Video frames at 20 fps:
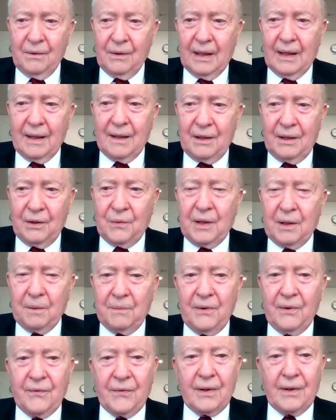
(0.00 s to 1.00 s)
I think we
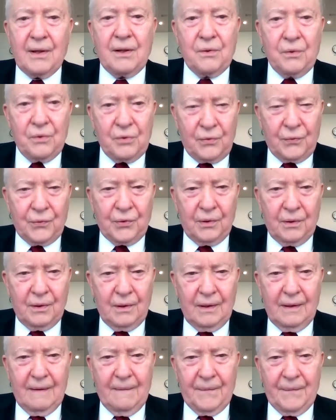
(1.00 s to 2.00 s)
can be very useful